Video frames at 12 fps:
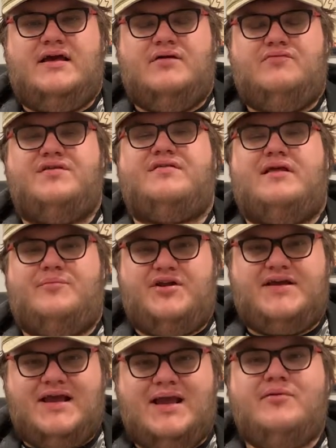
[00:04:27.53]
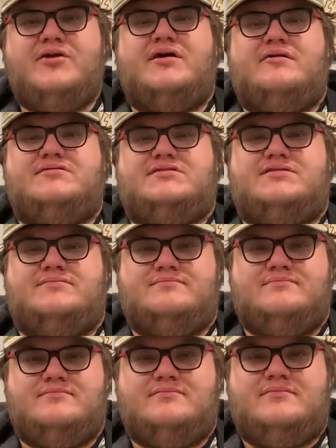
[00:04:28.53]
with celebrity cameos,
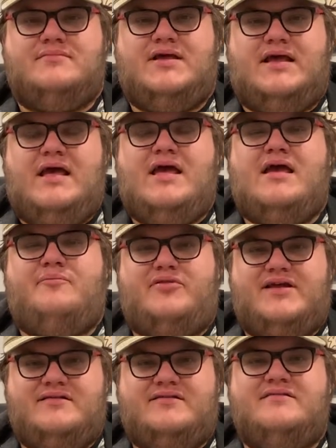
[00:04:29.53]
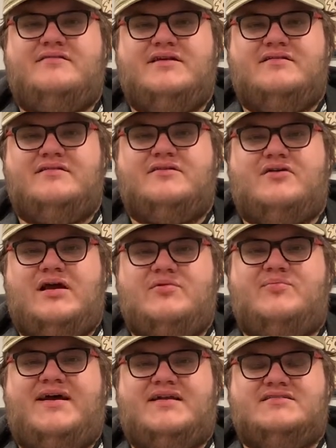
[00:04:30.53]
and Plankton stealing the Krabby
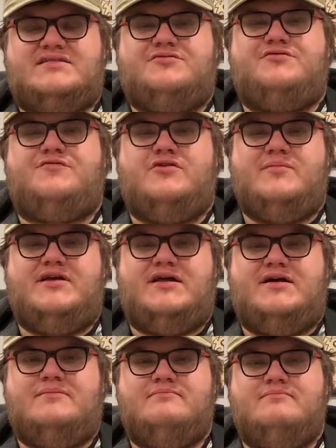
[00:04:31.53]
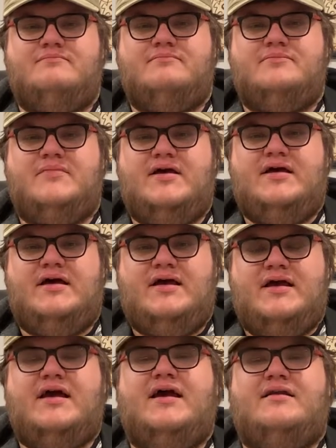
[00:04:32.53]
Patty secret formula,
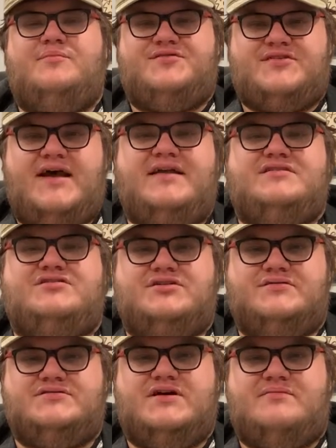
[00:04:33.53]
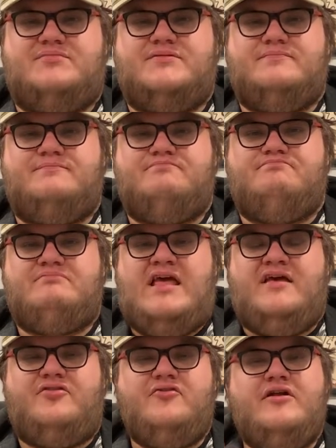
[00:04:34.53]
and Poseidon shows up.
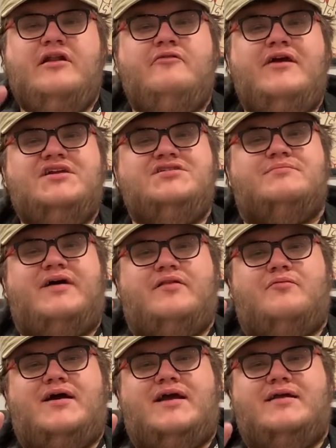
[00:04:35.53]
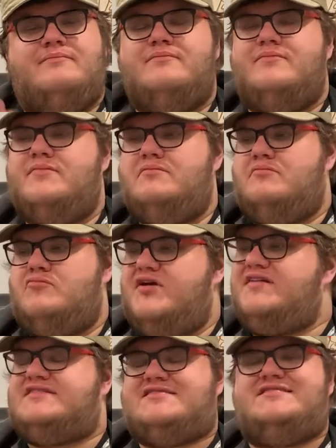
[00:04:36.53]
Third iteration, by the way. Well, I
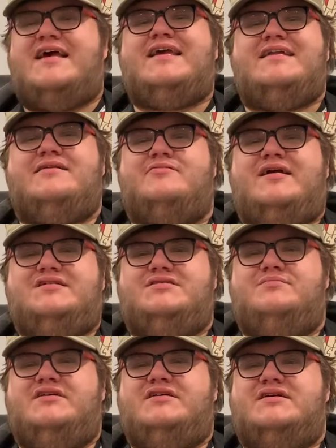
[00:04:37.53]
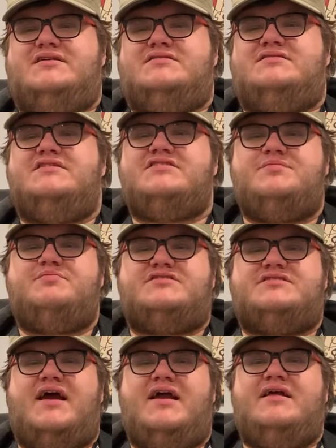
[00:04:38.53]
guess second iteration, because this is
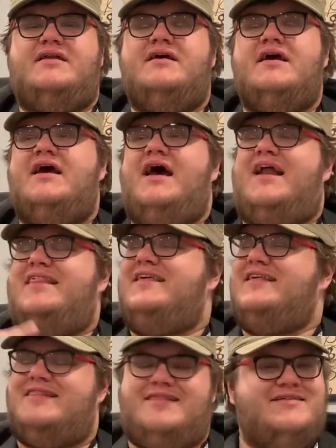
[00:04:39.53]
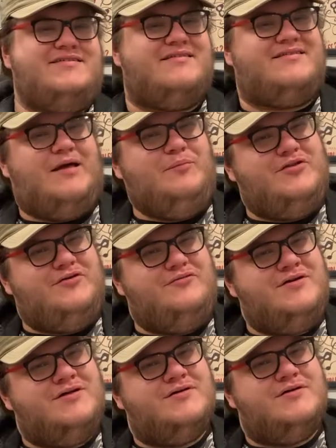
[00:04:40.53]
Poseidon, and I think this is Neptune?